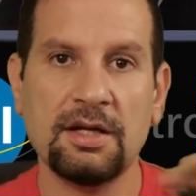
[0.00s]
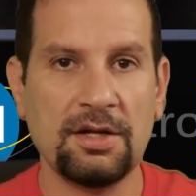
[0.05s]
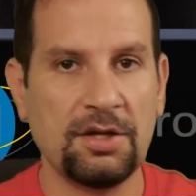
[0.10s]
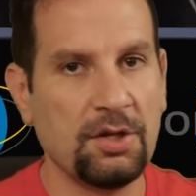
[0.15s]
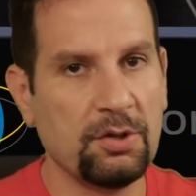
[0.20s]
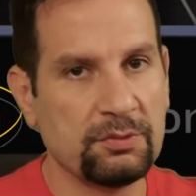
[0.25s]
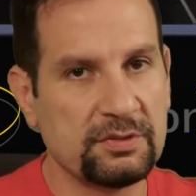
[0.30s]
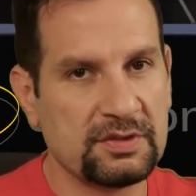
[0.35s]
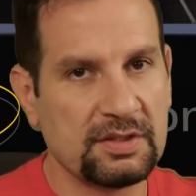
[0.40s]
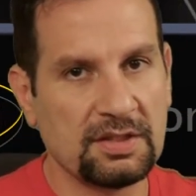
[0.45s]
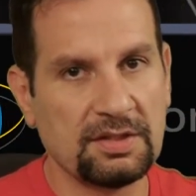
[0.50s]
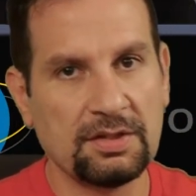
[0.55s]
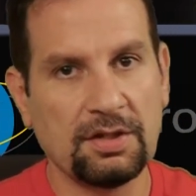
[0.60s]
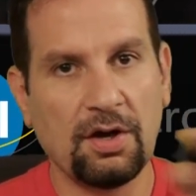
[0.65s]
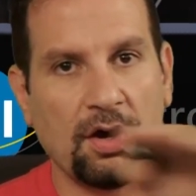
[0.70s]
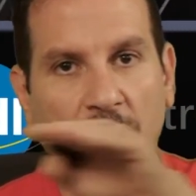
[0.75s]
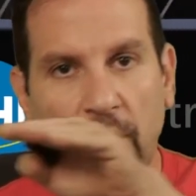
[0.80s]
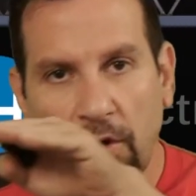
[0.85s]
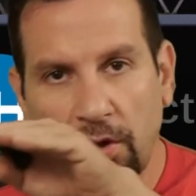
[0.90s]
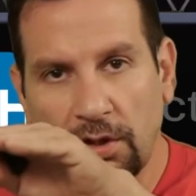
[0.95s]
You would send
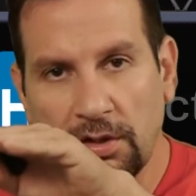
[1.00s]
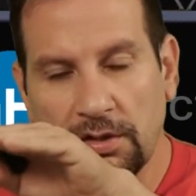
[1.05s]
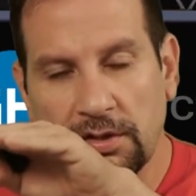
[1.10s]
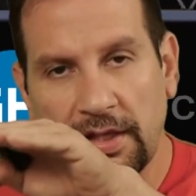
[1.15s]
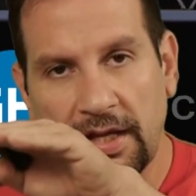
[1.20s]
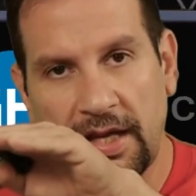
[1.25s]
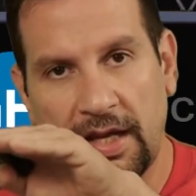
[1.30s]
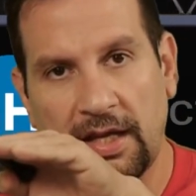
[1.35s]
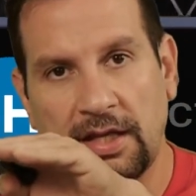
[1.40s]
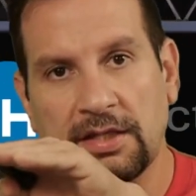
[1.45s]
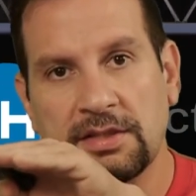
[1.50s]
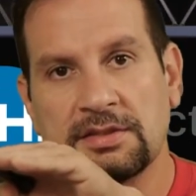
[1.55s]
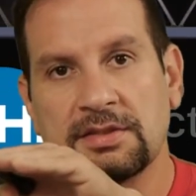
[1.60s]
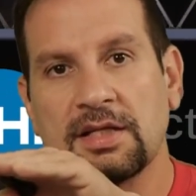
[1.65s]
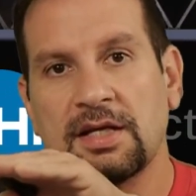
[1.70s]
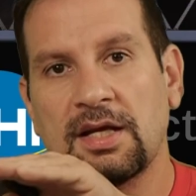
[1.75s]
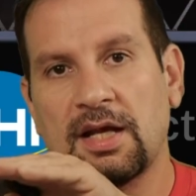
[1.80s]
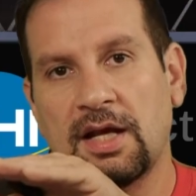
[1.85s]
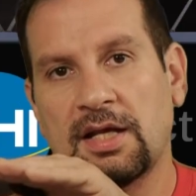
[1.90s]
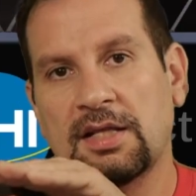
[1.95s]
all 8,
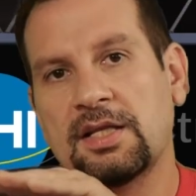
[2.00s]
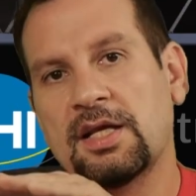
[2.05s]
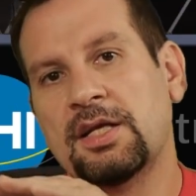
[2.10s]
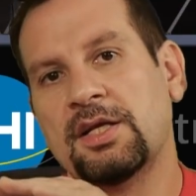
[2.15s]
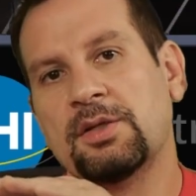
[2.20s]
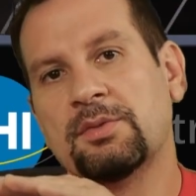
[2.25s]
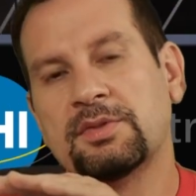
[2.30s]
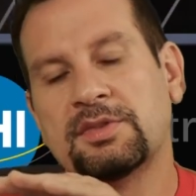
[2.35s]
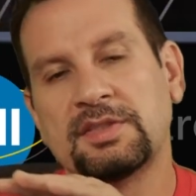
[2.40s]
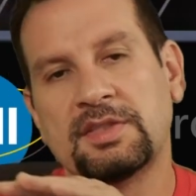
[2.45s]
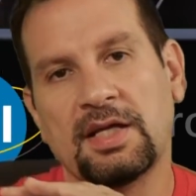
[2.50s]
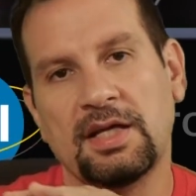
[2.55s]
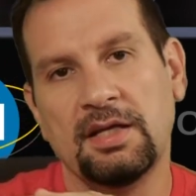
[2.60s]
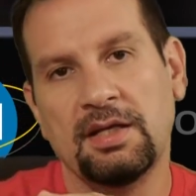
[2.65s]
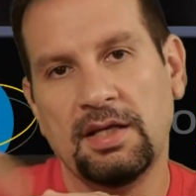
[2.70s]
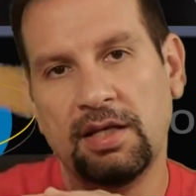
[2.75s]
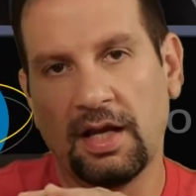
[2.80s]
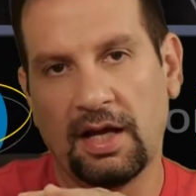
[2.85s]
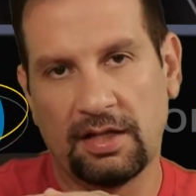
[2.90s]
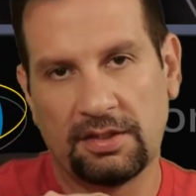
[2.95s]
and then you would say
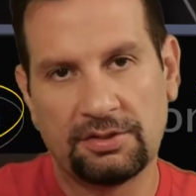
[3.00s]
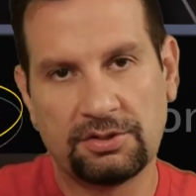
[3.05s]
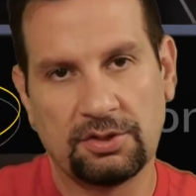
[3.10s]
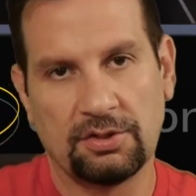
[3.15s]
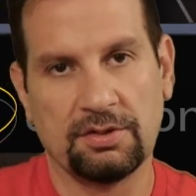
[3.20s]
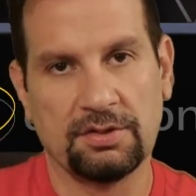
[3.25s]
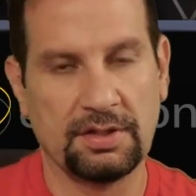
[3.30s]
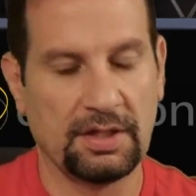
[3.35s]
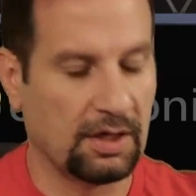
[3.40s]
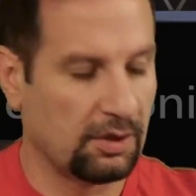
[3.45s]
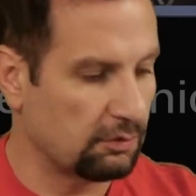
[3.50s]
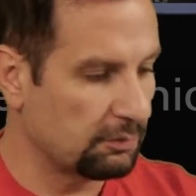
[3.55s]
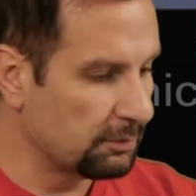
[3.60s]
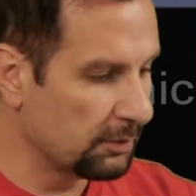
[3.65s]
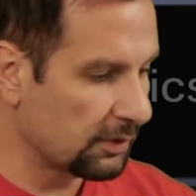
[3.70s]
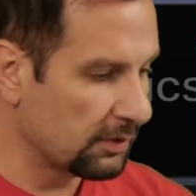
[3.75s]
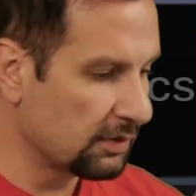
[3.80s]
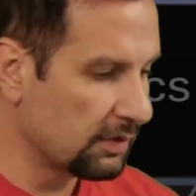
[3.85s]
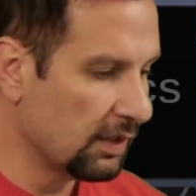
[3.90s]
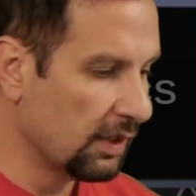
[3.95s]
latch on the
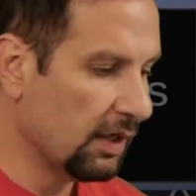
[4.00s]
output.